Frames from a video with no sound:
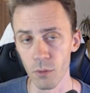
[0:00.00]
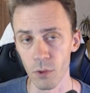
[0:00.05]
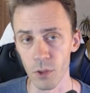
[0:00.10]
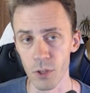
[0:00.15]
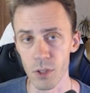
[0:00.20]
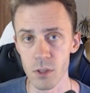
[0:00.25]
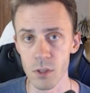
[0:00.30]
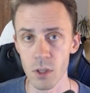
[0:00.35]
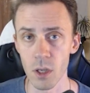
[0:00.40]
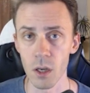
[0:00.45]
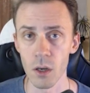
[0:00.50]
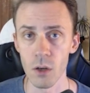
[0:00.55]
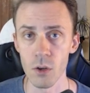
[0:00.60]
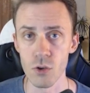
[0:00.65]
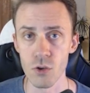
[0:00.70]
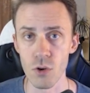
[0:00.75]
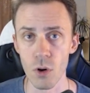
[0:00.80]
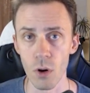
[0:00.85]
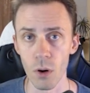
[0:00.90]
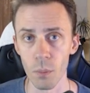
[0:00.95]
this
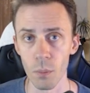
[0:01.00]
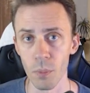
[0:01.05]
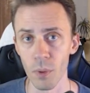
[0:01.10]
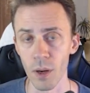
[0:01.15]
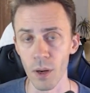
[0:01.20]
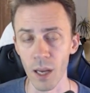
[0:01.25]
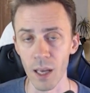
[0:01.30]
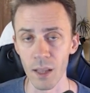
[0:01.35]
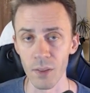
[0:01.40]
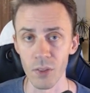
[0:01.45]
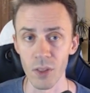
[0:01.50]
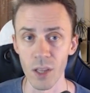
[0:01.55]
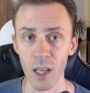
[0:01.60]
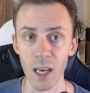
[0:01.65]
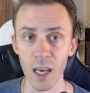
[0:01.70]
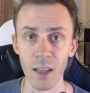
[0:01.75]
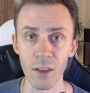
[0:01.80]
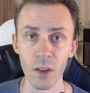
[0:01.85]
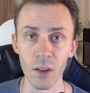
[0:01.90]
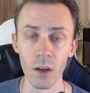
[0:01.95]
airdrop and
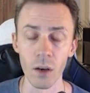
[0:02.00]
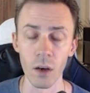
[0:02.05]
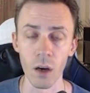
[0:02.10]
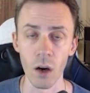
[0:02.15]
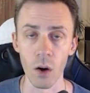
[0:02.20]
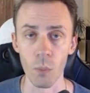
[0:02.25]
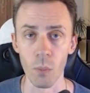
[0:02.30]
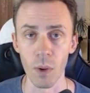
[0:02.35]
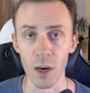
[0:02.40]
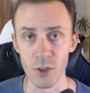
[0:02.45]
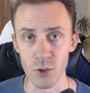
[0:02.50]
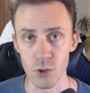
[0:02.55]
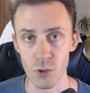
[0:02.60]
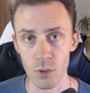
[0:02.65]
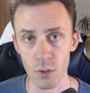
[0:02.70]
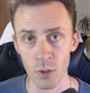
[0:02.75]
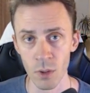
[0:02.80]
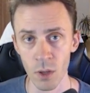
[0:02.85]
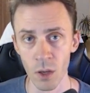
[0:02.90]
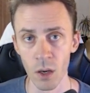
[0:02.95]
then how
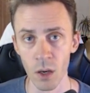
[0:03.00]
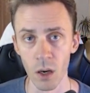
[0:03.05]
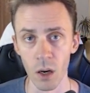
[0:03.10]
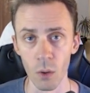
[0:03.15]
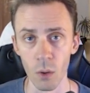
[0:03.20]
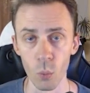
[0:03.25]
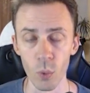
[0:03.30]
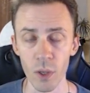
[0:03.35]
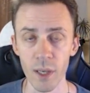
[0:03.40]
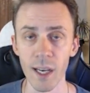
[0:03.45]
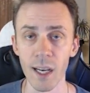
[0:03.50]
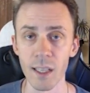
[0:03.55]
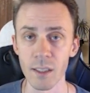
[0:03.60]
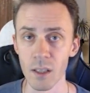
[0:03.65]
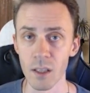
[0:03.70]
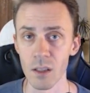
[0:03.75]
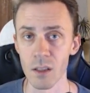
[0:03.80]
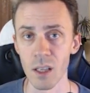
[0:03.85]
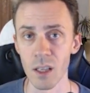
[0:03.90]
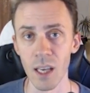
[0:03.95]
much we got
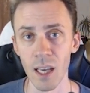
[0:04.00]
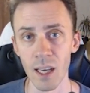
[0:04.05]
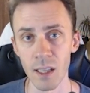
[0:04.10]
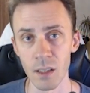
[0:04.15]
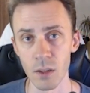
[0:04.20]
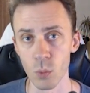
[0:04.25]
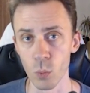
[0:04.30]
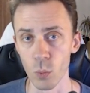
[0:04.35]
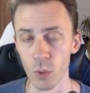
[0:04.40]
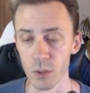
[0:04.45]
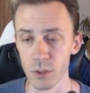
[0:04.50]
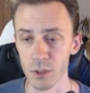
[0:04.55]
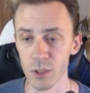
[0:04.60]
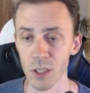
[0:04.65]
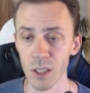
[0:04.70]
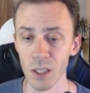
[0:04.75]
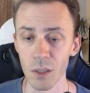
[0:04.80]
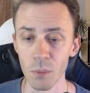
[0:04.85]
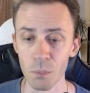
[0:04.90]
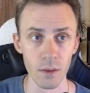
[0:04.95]
at the end, we'll
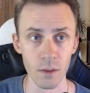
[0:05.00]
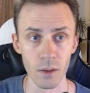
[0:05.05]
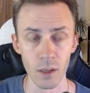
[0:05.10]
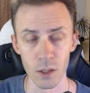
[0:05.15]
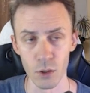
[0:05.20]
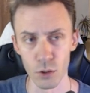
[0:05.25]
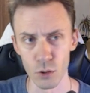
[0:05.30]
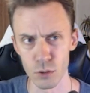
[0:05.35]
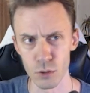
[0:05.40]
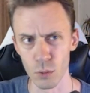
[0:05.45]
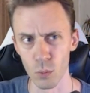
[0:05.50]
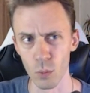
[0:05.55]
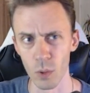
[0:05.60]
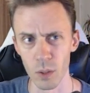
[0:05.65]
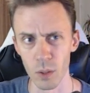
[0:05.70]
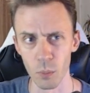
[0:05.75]
see. And also one